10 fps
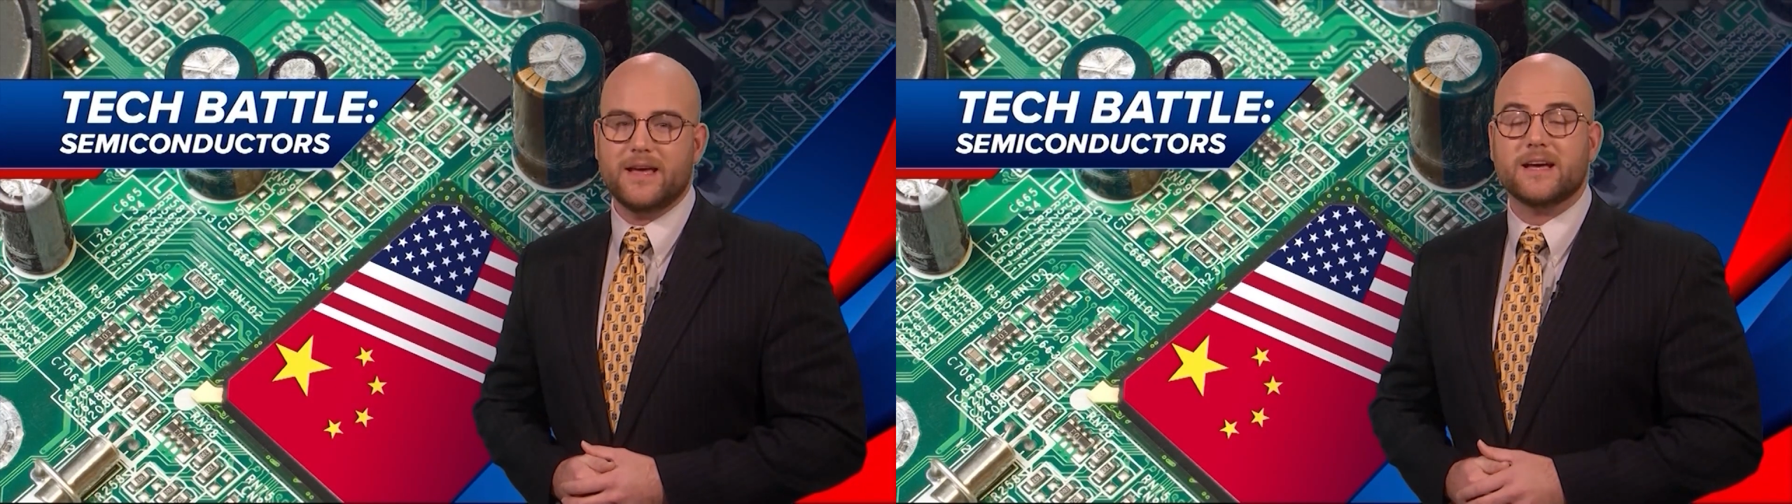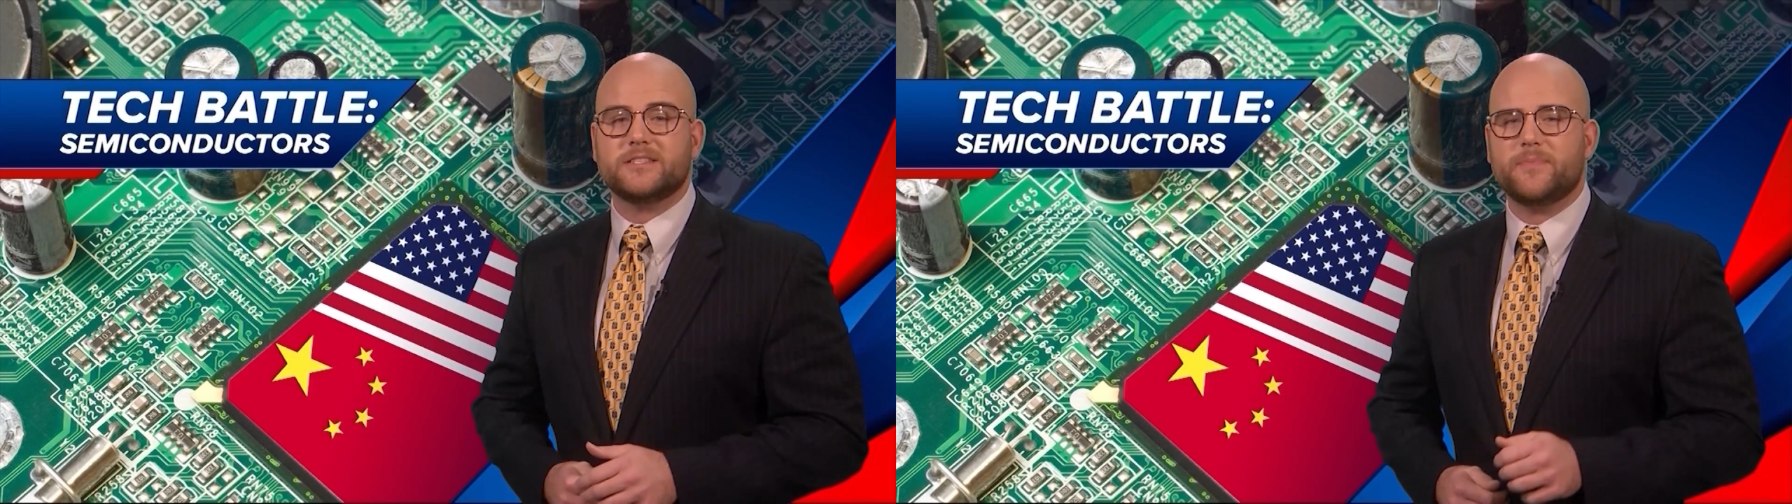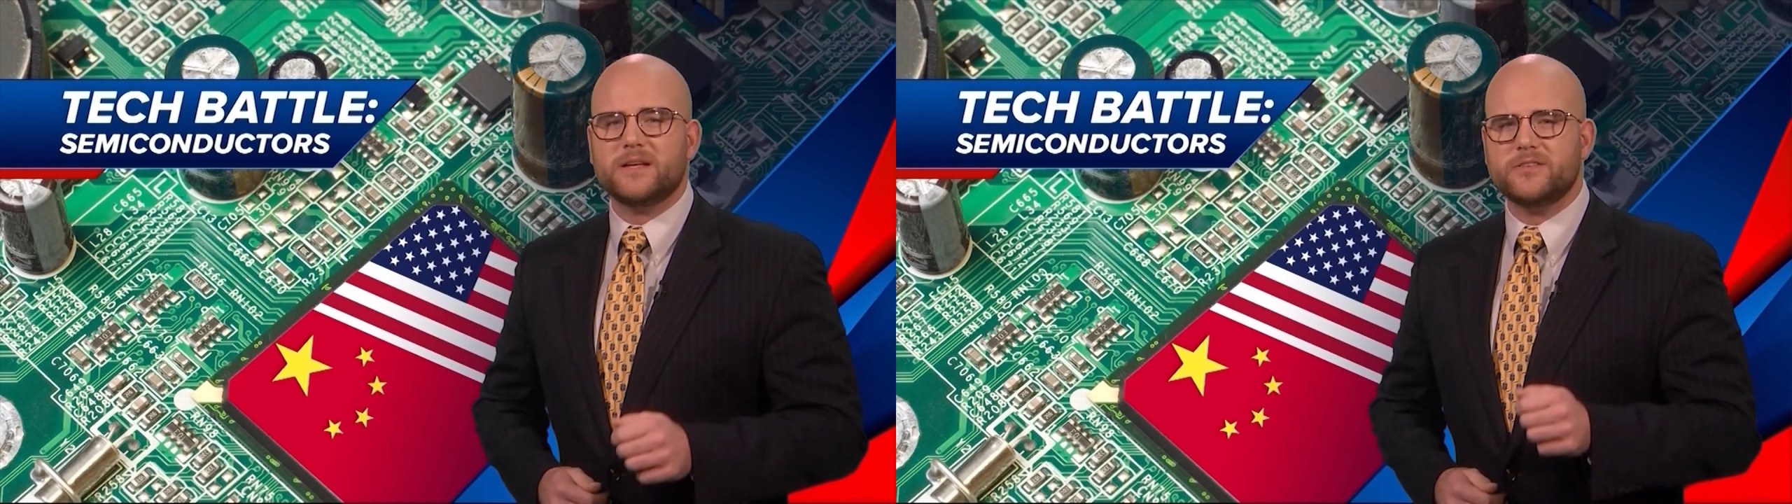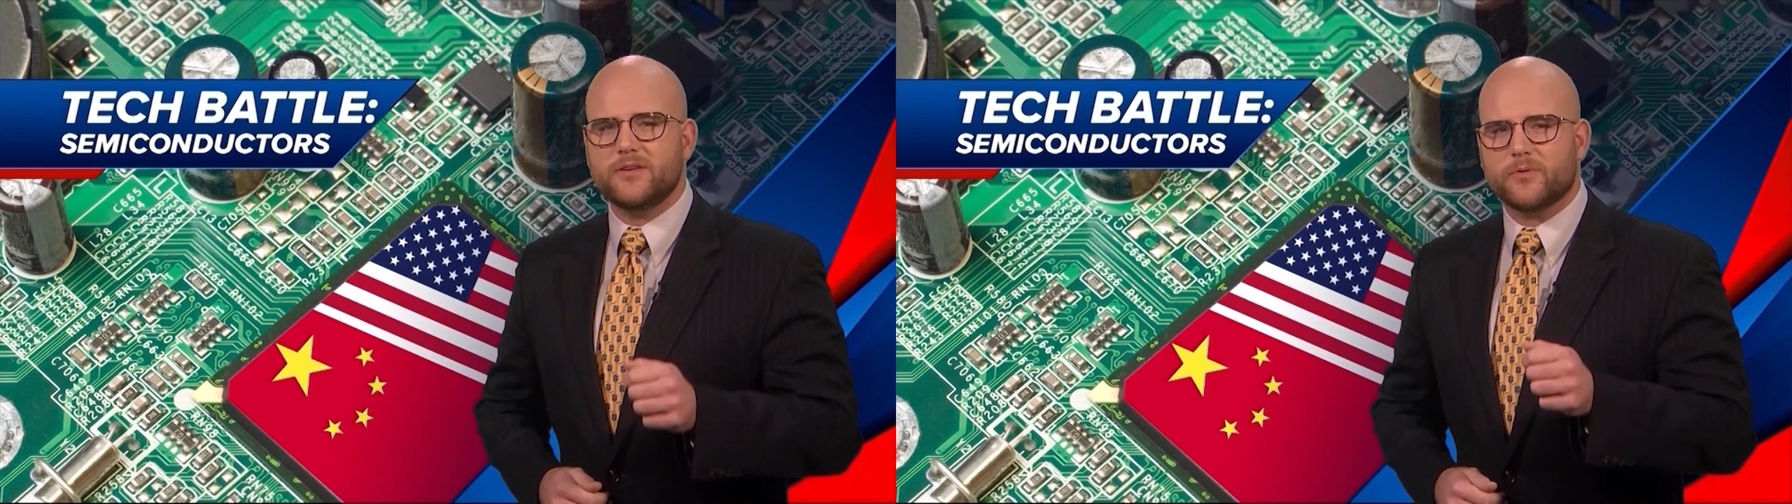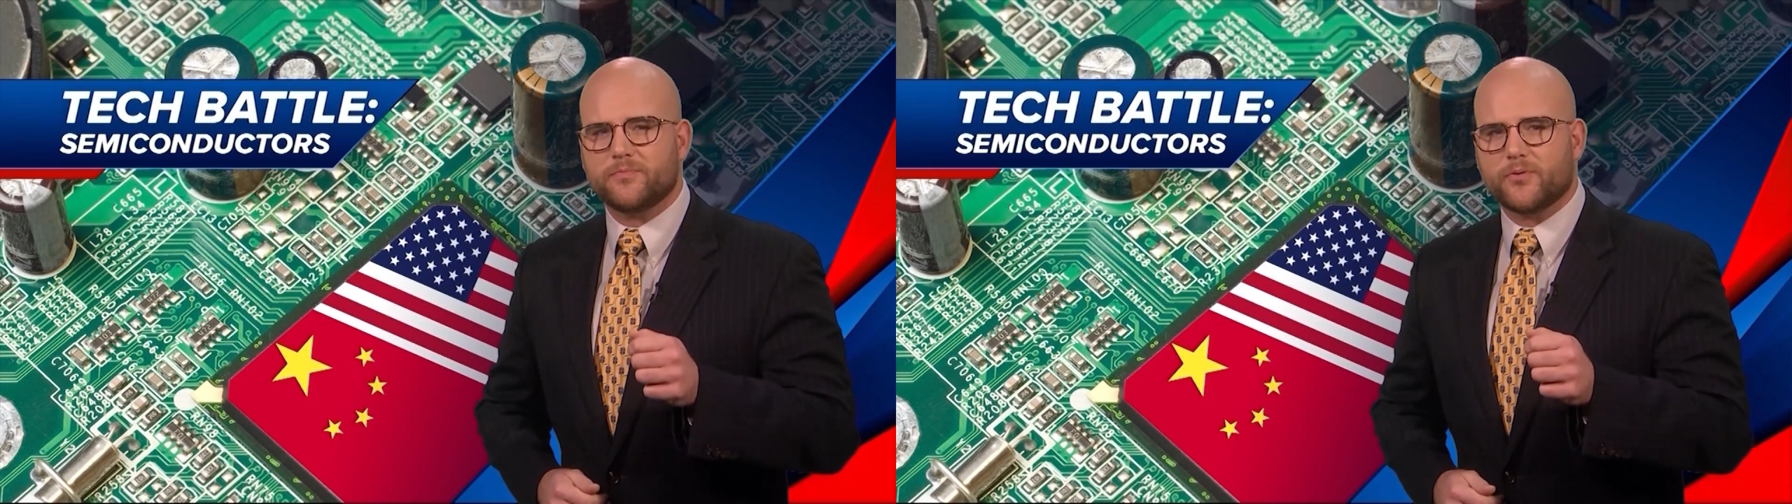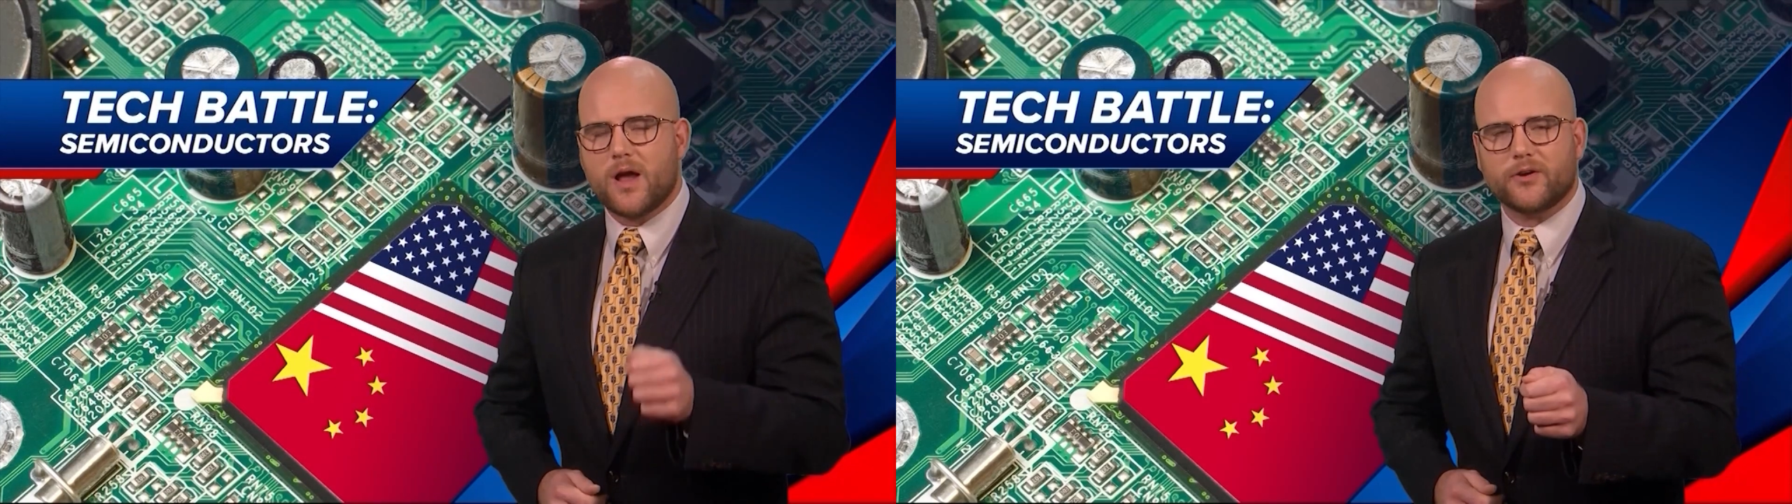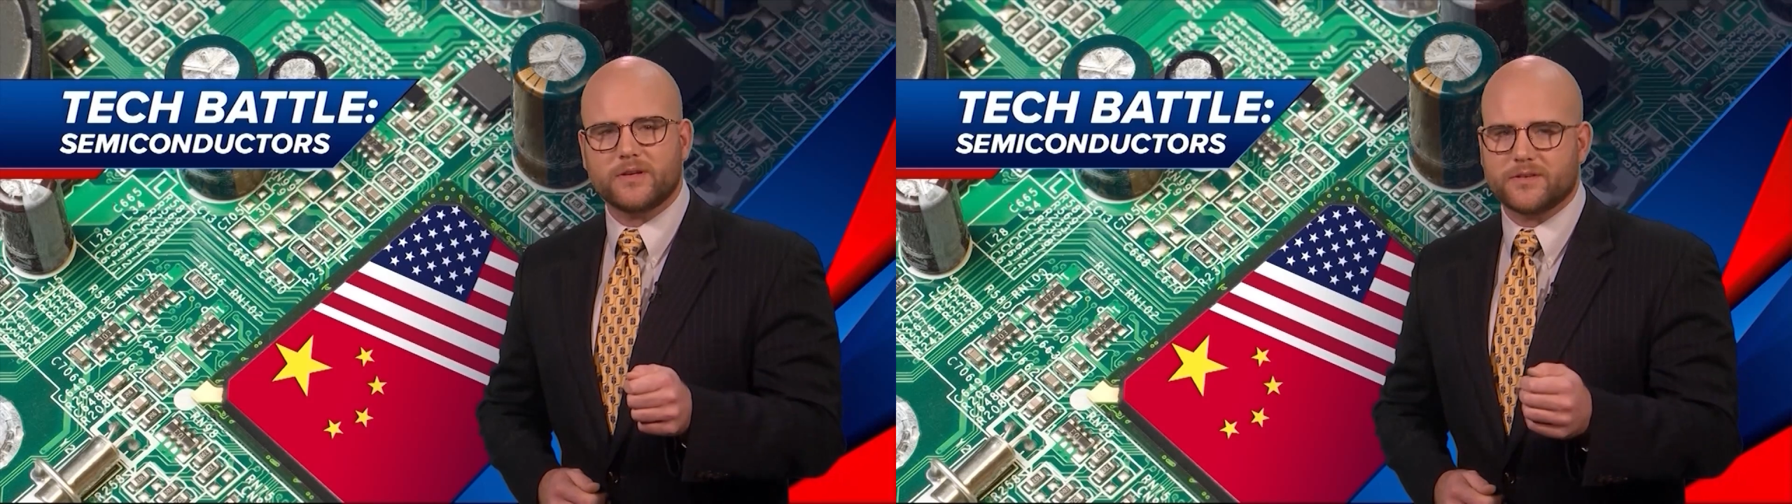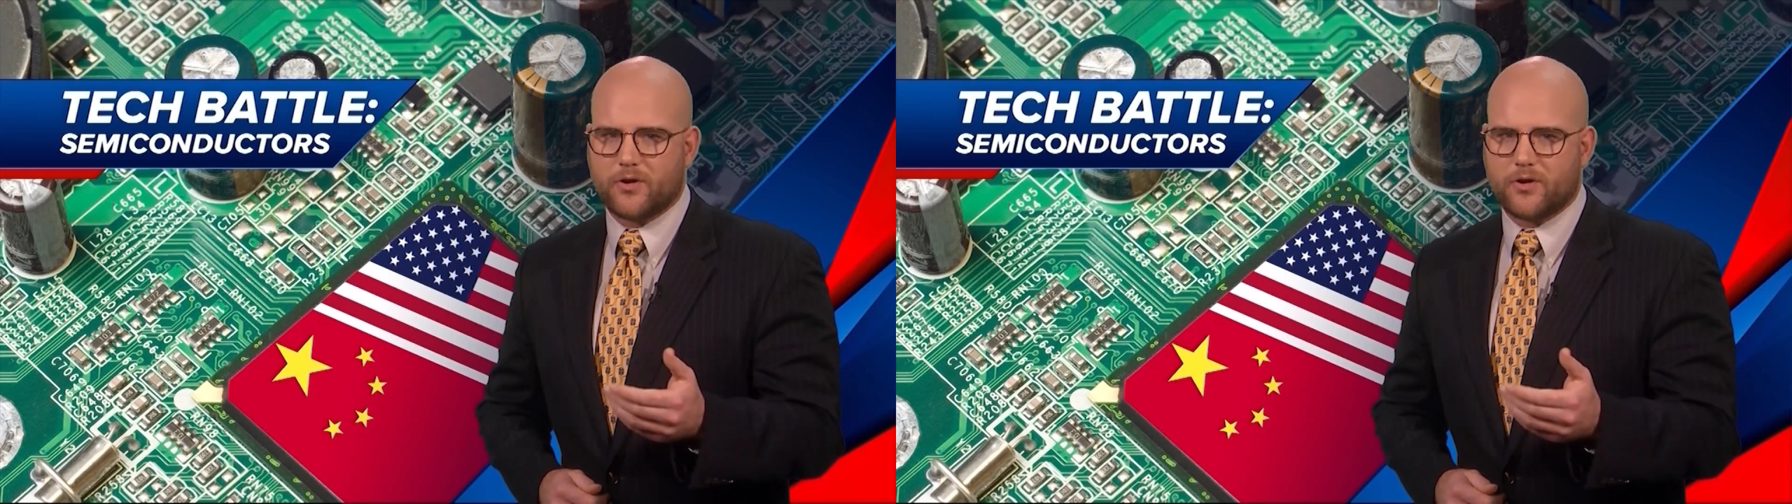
especially with progress